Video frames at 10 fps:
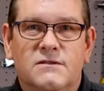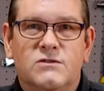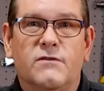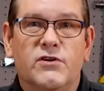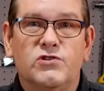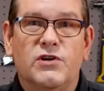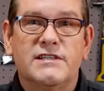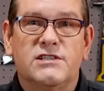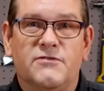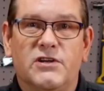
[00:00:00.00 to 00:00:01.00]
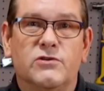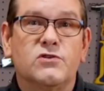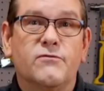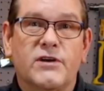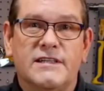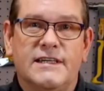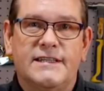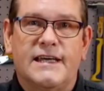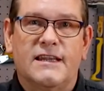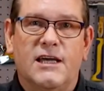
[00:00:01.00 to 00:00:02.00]
So if you enjoyed this video, don't forget to
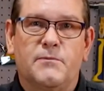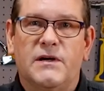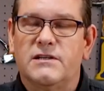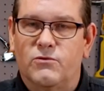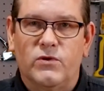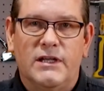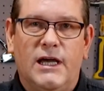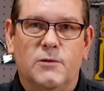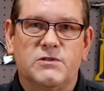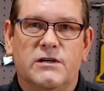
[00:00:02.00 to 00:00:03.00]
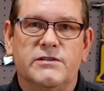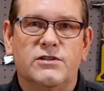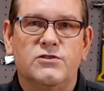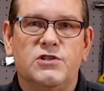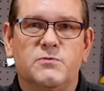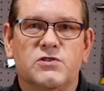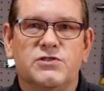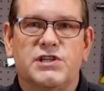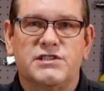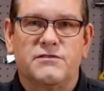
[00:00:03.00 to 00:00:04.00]
hit that like button. It really helps out in the YouTube
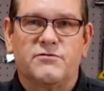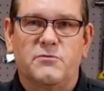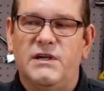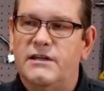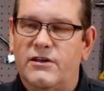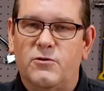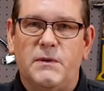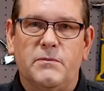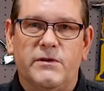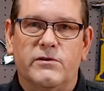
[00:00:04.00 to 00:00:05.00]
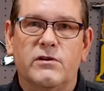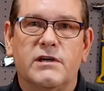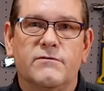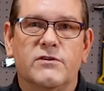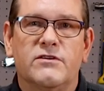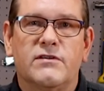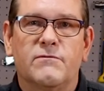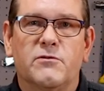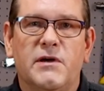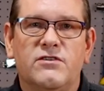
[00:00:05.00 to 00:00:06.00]
search engine for me and other people that are looking for this
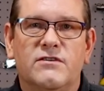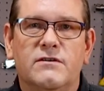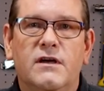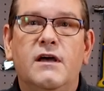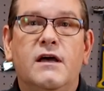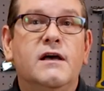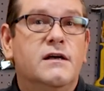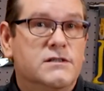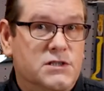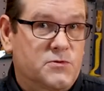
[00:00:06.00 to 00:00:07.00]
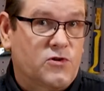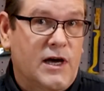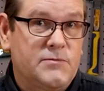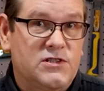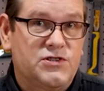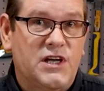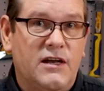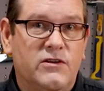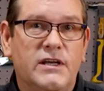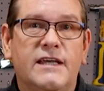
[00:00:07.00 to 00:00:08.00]
information. Subscribe to the
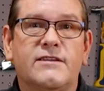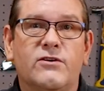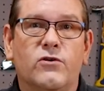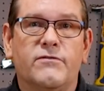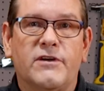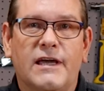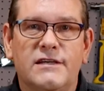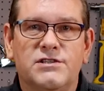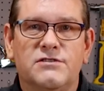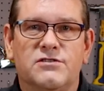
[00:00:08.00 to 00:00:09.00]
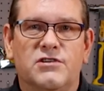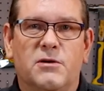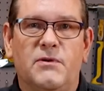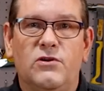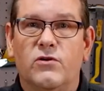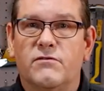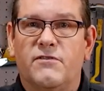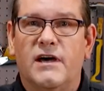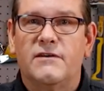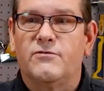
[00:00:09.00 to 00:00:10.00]
channel, hit that notification so you can be
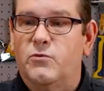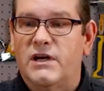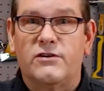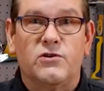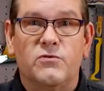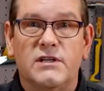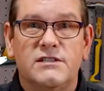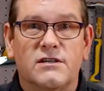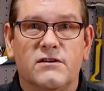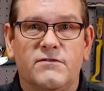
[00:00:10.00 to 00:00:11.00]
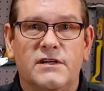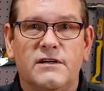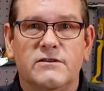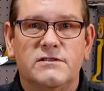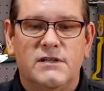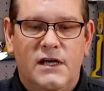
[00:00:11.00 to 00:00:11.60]
notified for when I do release other videos.